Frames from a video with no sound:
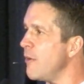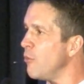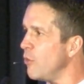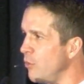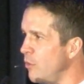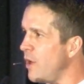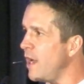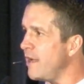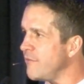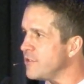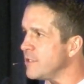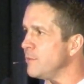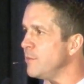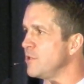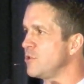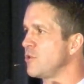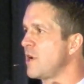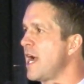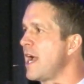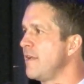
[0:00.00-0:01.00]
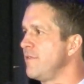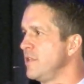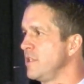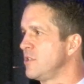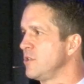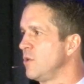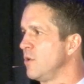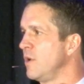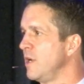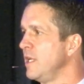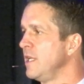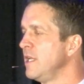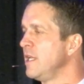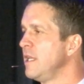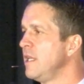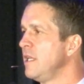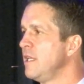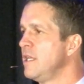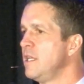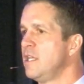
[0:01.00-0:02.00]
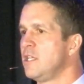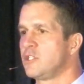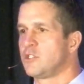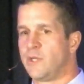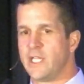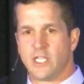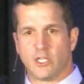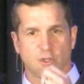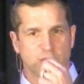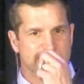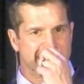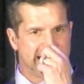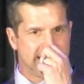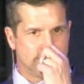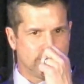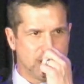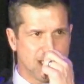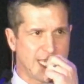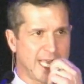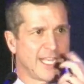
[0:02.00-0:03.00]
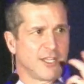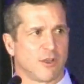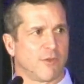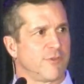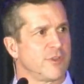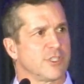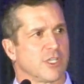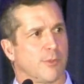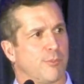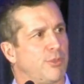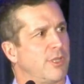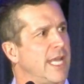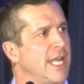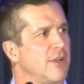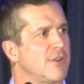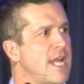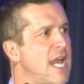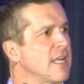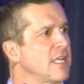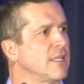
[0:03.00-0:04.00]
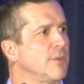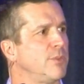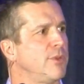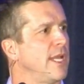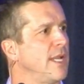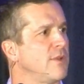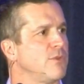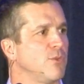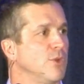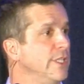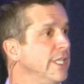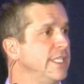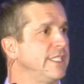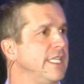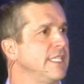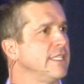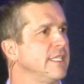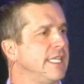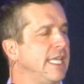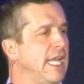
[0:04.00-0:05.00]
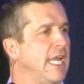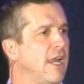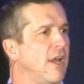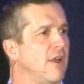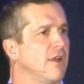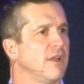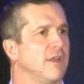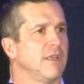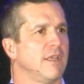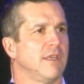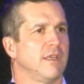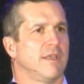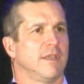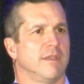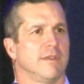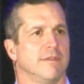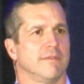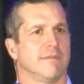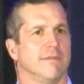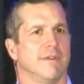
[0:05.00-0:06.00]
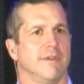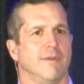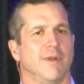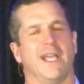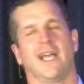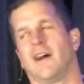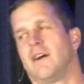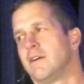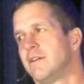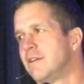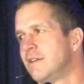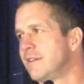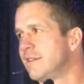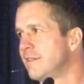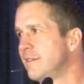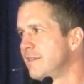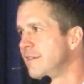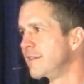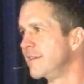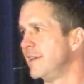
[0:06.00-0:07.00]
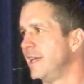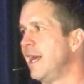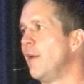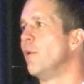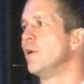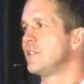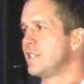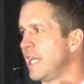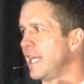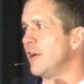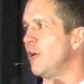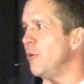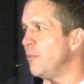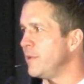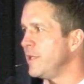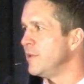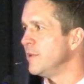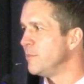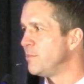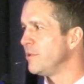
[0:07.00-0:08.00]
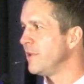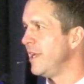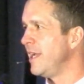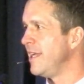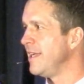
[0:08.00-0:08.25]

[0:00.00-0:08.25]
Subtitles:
We'll have someone drive you, Torrey. So he goes down. I don't know if he's going to play or not going to play. He really didn't care. Well, I was kind of hoping he would play.